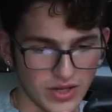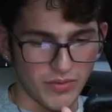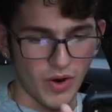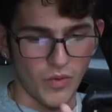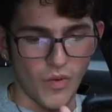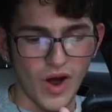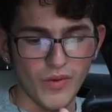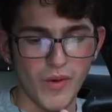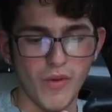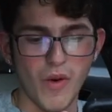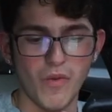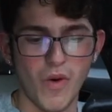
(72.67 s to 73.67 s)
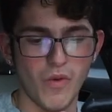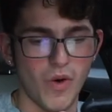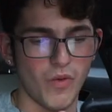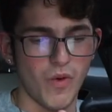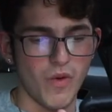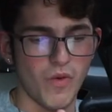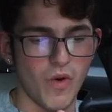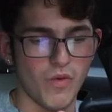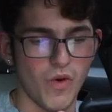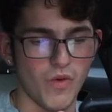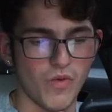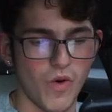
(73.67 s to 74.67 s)
The bar, what, whoa, whoa, whoa, whoa, whoa, whoa,
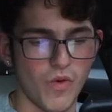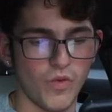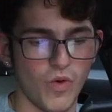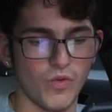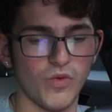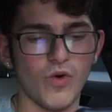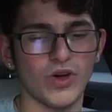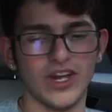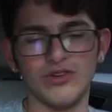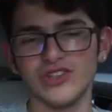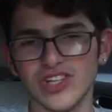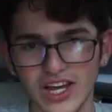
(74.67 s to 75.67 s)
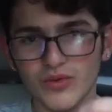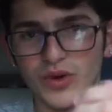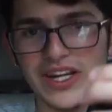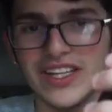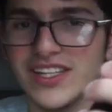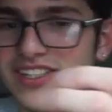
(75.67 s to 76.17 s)
whoa, whoa, whoa, whoa. Can you just like read